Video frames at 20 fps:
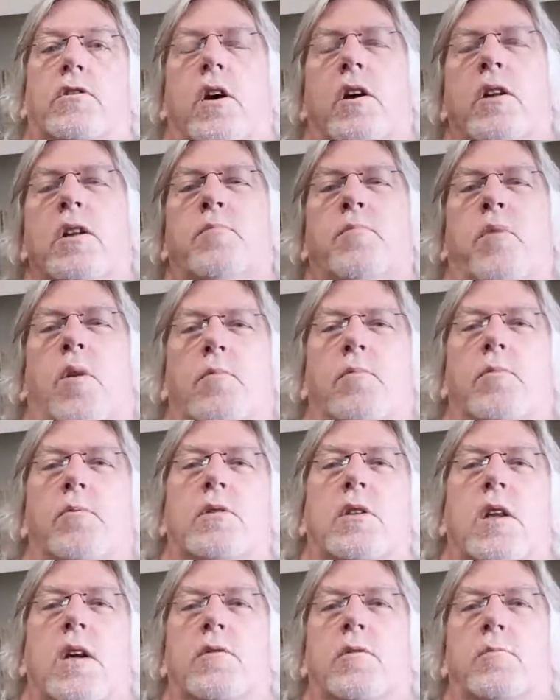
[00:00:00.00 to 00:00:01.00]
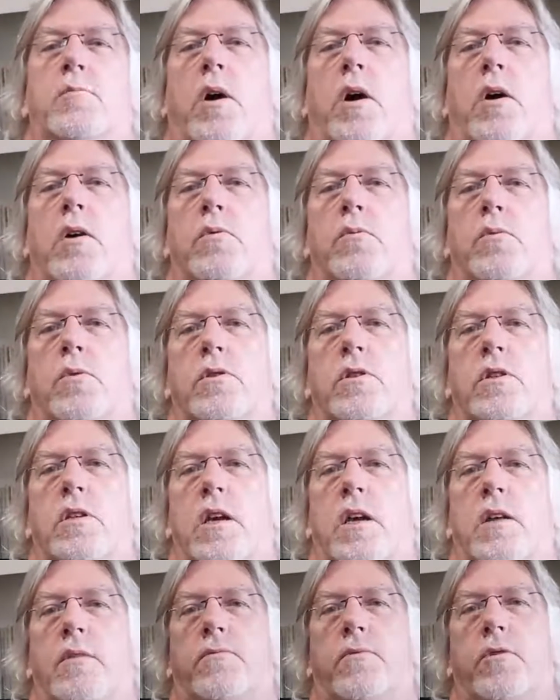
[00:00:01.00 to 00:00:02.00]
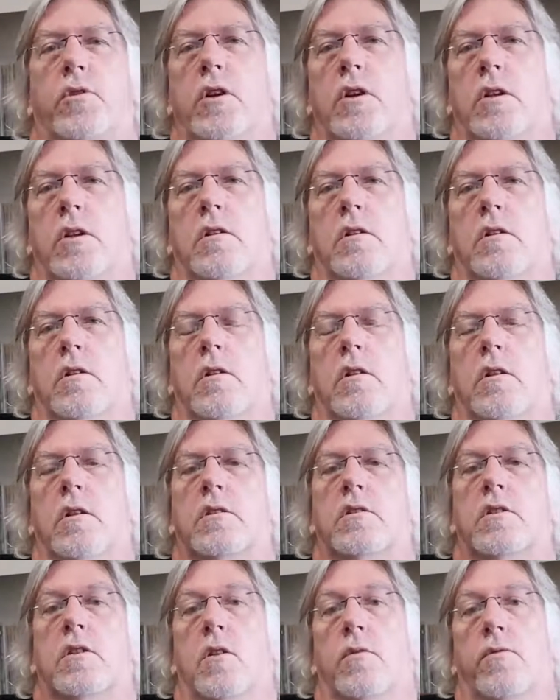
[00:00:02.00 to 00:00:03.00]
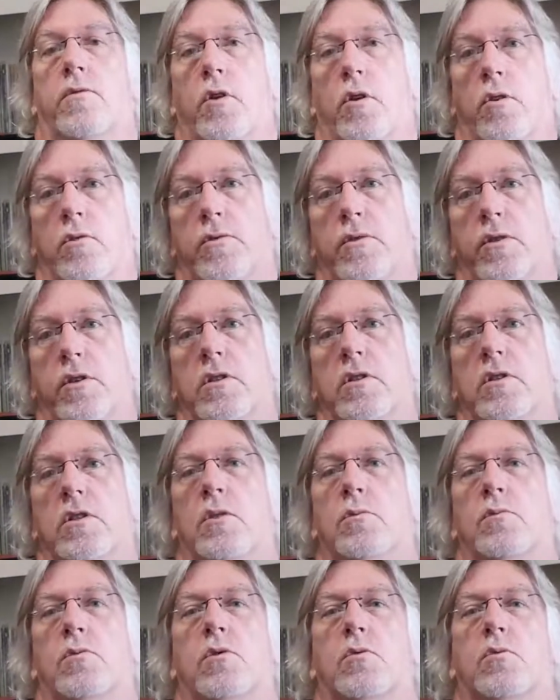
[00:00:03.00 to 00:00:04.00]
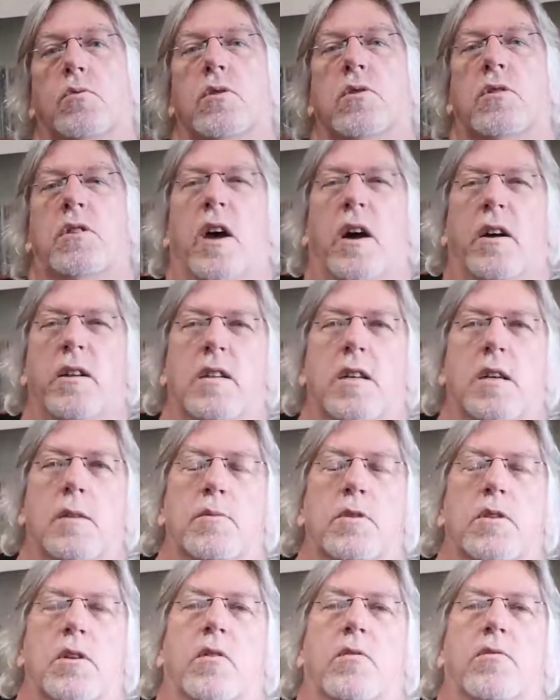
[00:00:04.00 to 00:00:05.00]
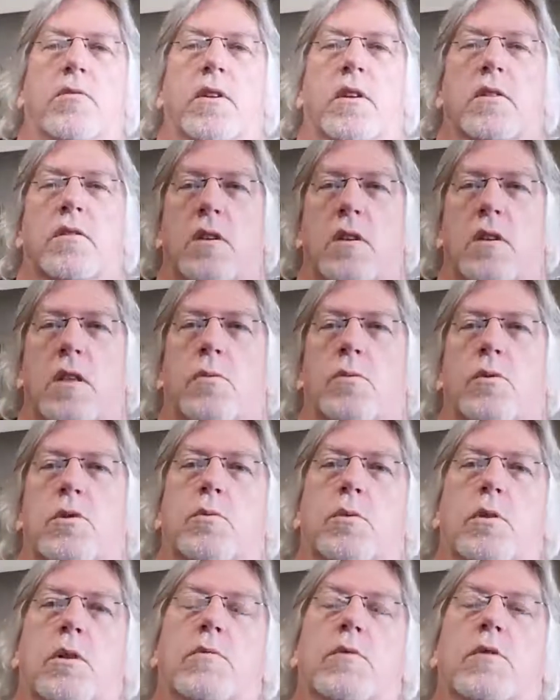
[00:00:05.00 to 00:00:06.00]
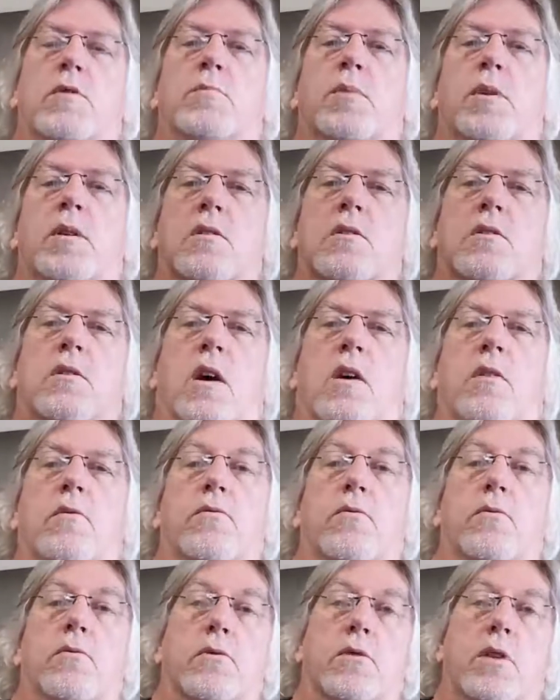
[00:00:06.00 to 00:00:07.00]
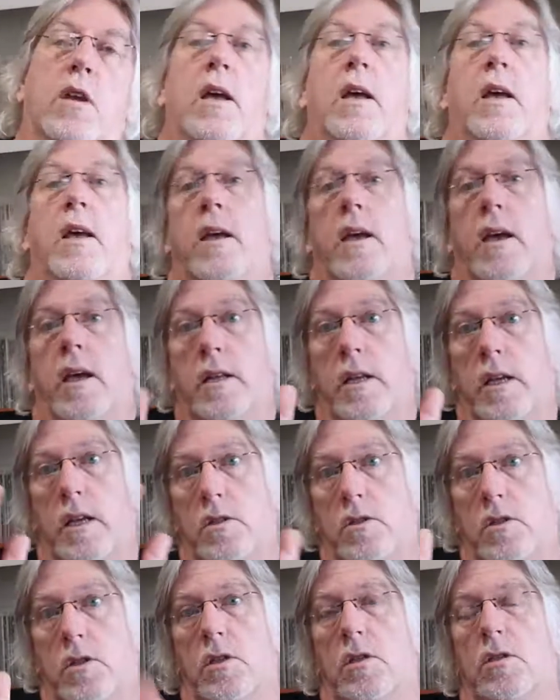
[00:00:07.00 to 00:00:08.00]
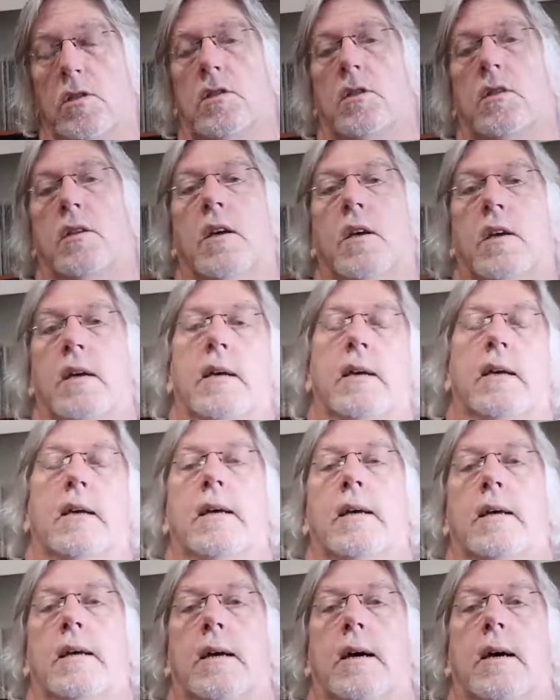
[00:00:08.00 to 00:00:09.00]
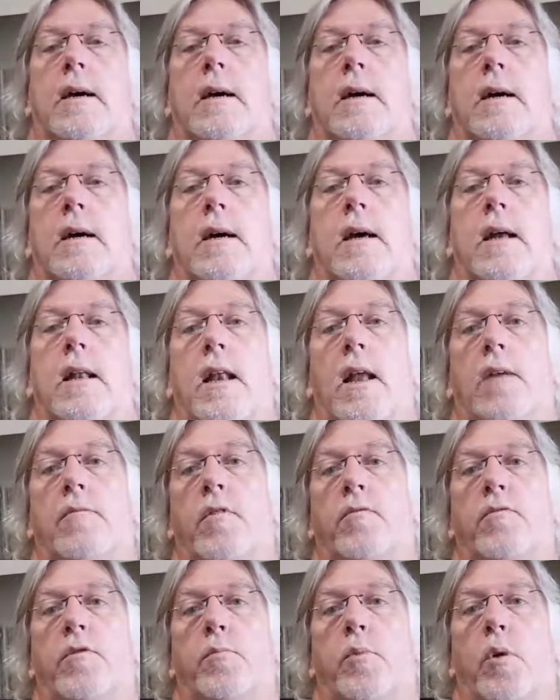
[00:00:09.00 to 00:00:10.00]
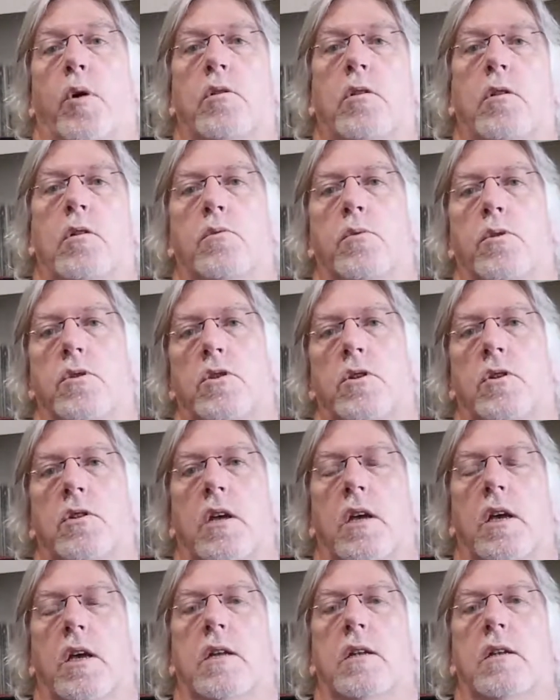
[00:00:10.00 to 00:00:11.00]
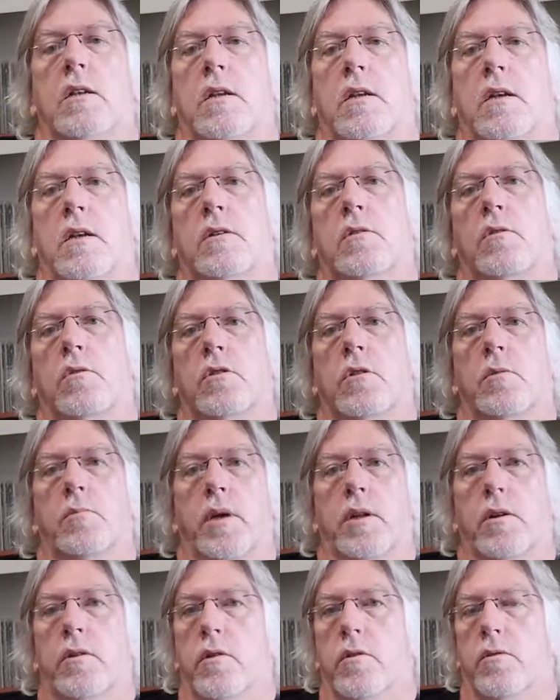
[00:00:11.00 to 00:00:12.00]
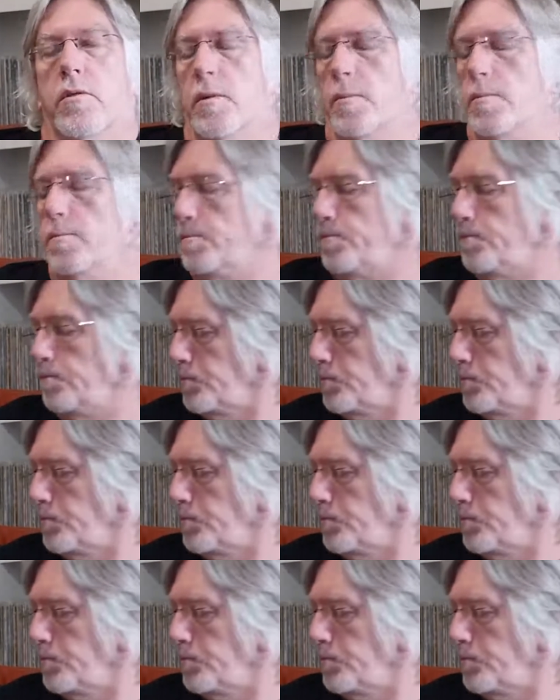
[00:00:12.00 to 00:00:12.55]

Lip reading: The only problem with David Byron was he had very little self-confidence. He was always doubting himself, and I think that was one of his biggest downfalls, and hence his love of the bottle, which in the end got the better of him.